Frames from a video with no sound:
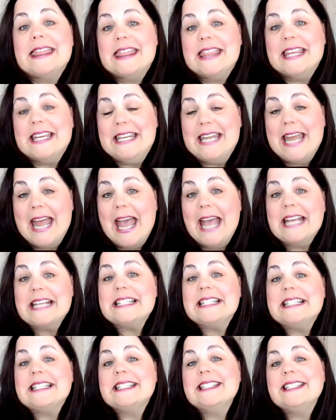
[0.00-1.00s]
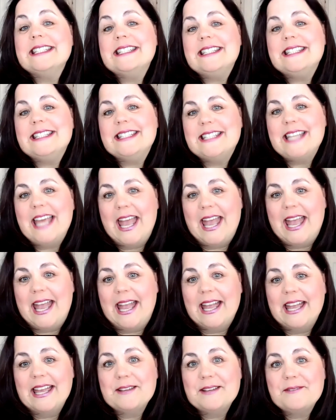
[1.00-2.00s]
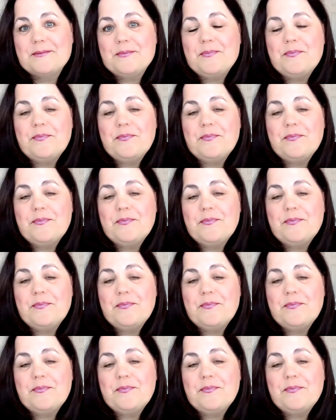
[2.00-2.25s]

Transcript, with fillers: The next day,